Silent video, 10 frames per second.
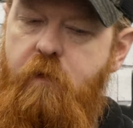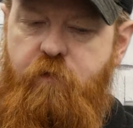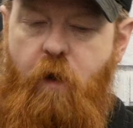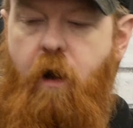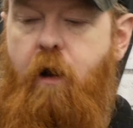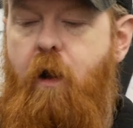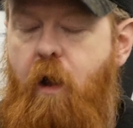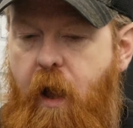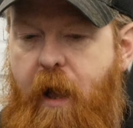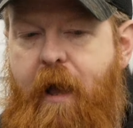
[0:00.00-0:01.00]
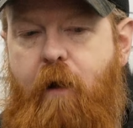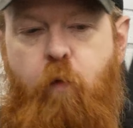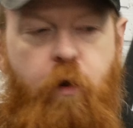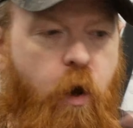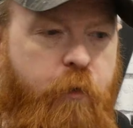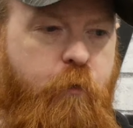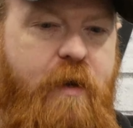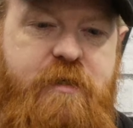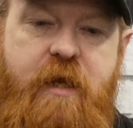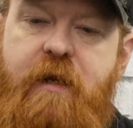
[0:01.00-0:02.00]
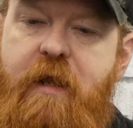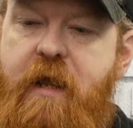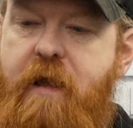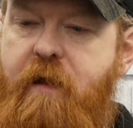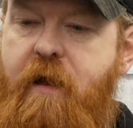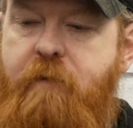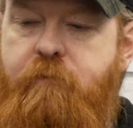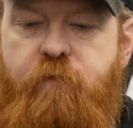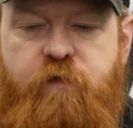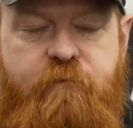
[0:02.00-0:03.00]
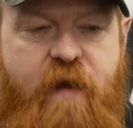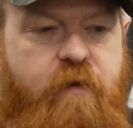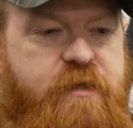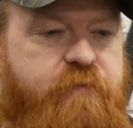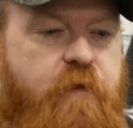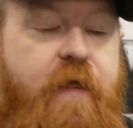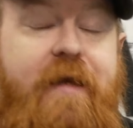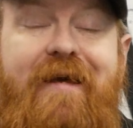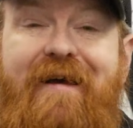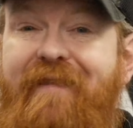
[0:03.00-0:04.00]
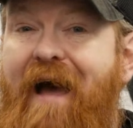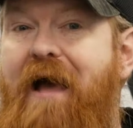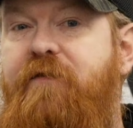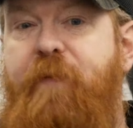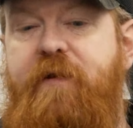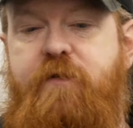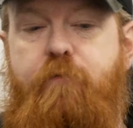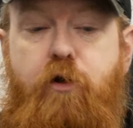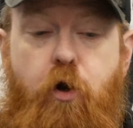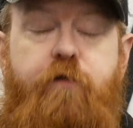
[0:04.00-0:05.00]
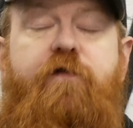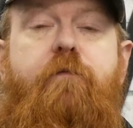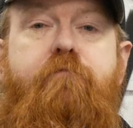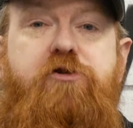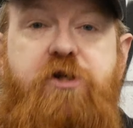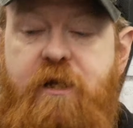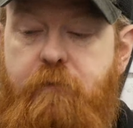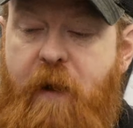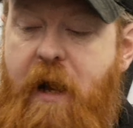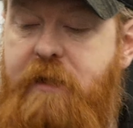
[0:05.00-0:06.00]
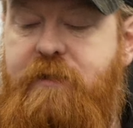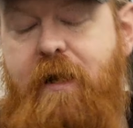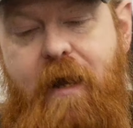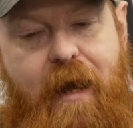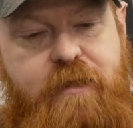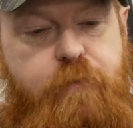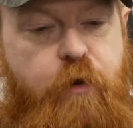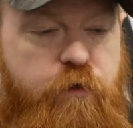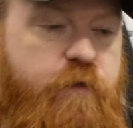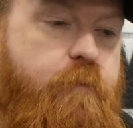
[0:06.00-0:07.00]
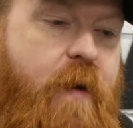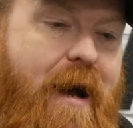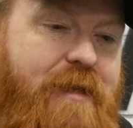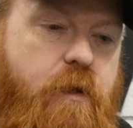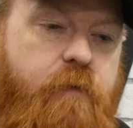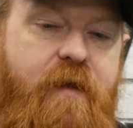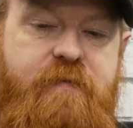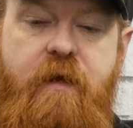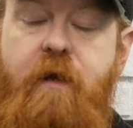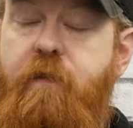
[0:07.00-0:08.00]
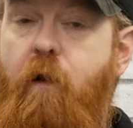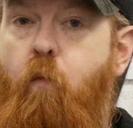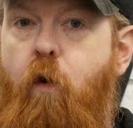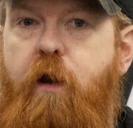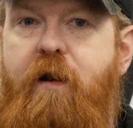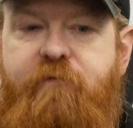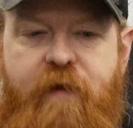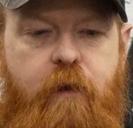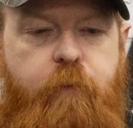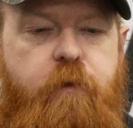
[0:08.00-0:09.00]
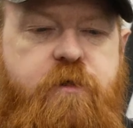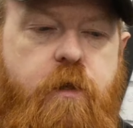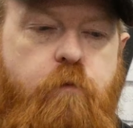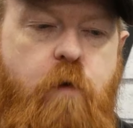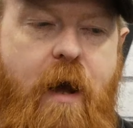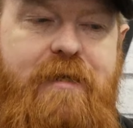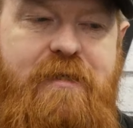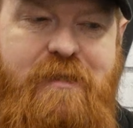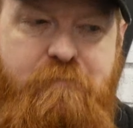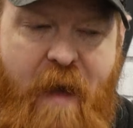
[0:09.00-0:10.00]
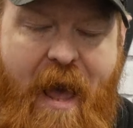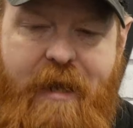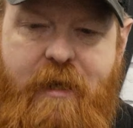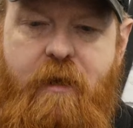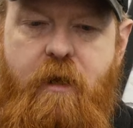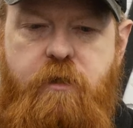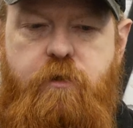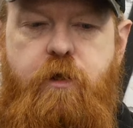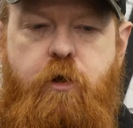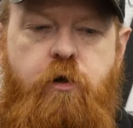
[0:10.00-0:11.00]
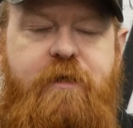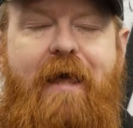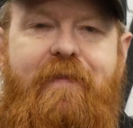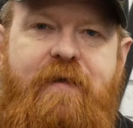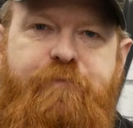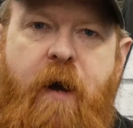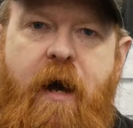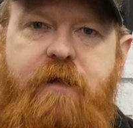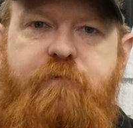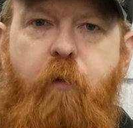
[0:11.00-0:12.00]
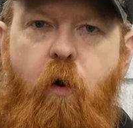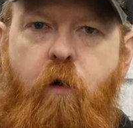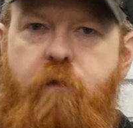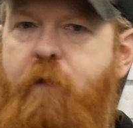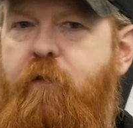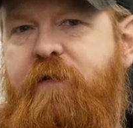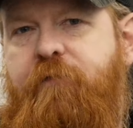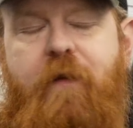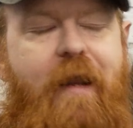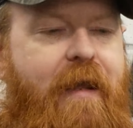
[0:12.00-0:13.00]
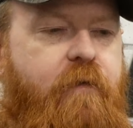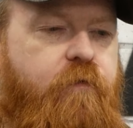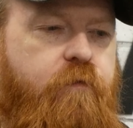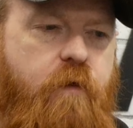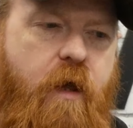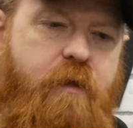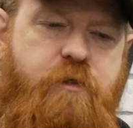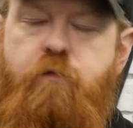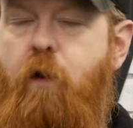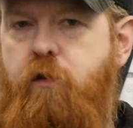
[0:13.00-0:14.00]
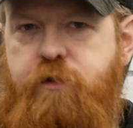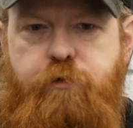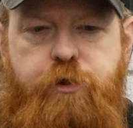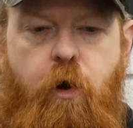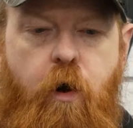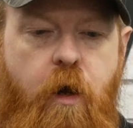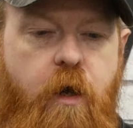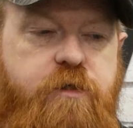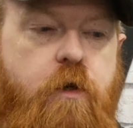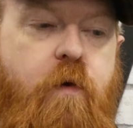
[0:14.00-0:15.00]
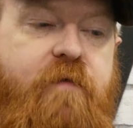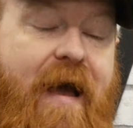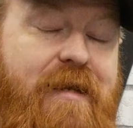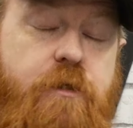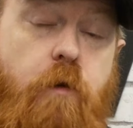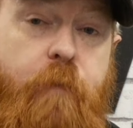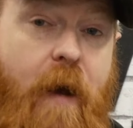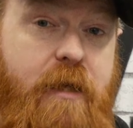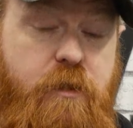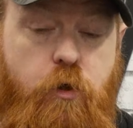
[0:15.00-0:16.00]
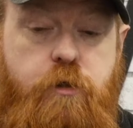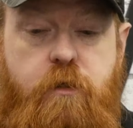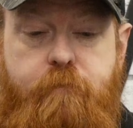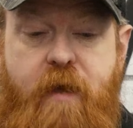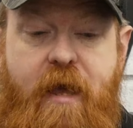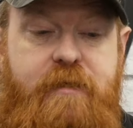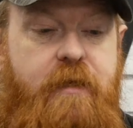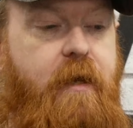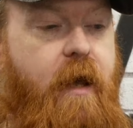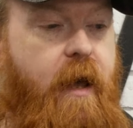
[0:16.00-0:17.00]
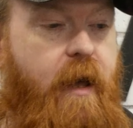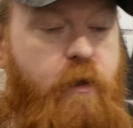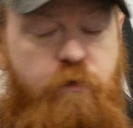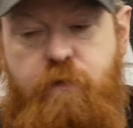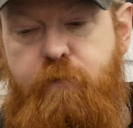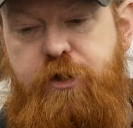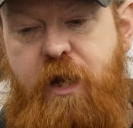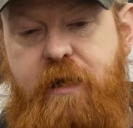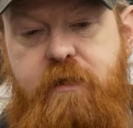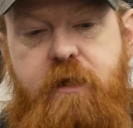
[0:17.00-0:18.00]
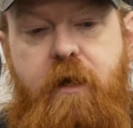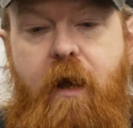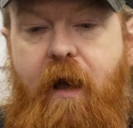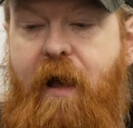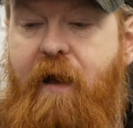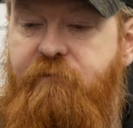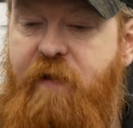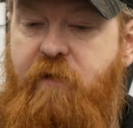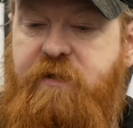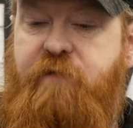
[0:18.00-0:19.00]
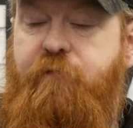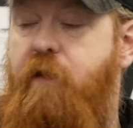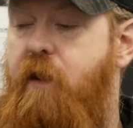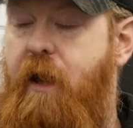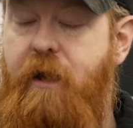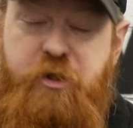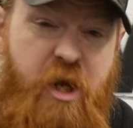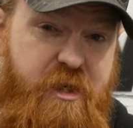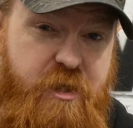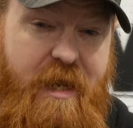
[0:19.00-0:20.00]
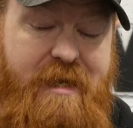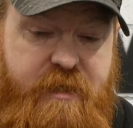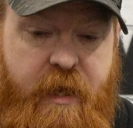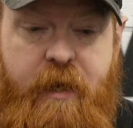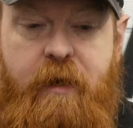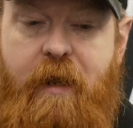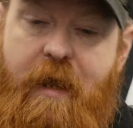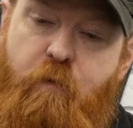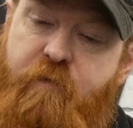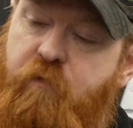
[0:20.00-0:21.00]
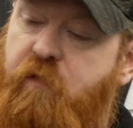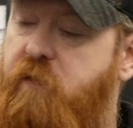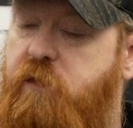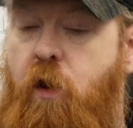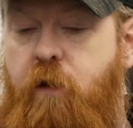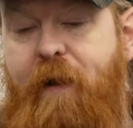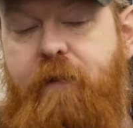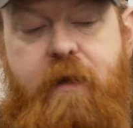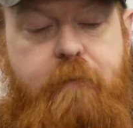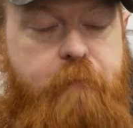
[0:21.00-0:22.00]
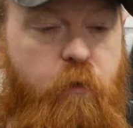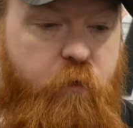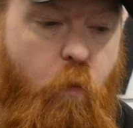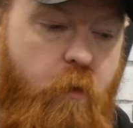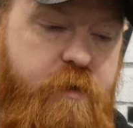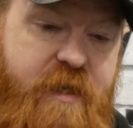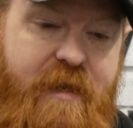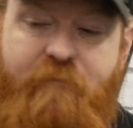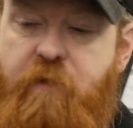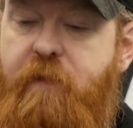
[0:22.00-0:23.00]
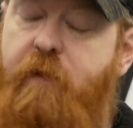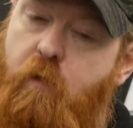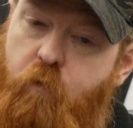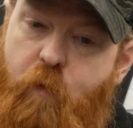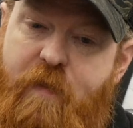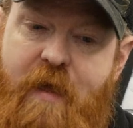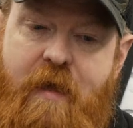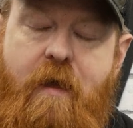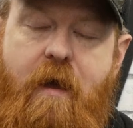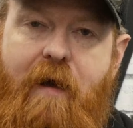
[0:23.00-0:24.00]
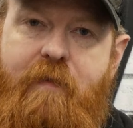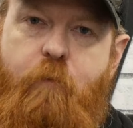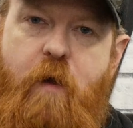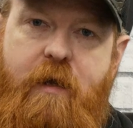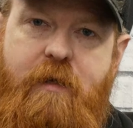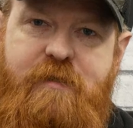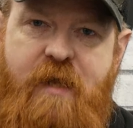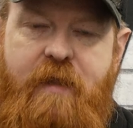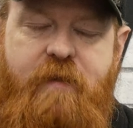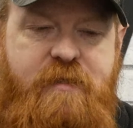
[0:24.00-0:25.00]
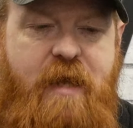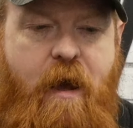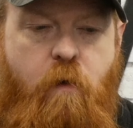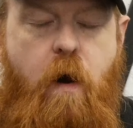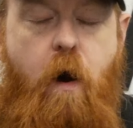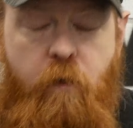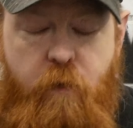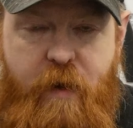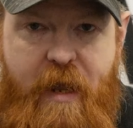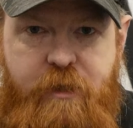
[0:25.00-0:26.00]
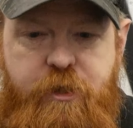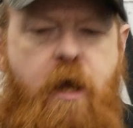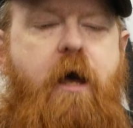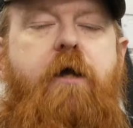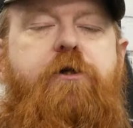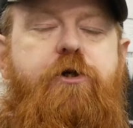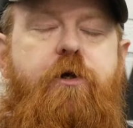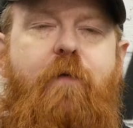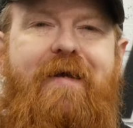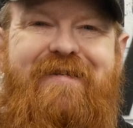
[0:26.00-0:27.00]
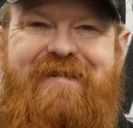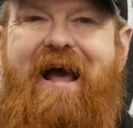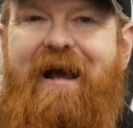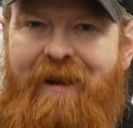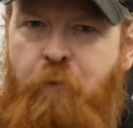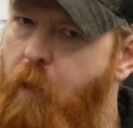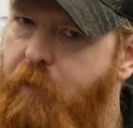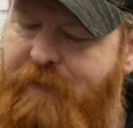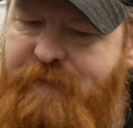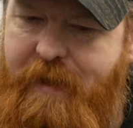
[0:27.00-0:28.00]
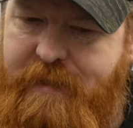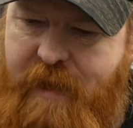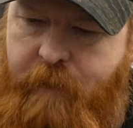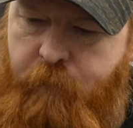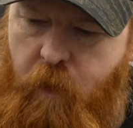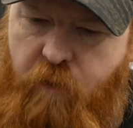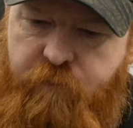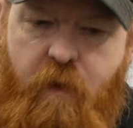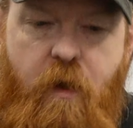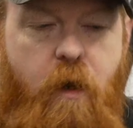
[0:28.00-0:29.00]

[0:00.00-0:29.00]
So we'll go through externally some various different things. There has been some custom machine parts and some custom parts on this that weren't available to the right spec. So you could get these parts, but they were different lengths, too long, too short. So we've had some parts custom made, custom machined, various different changes internally. We've also talked about the bolster warranty and everything that comes with it. And then we are going to take this out on the range and show you exactly what this thing is capable of.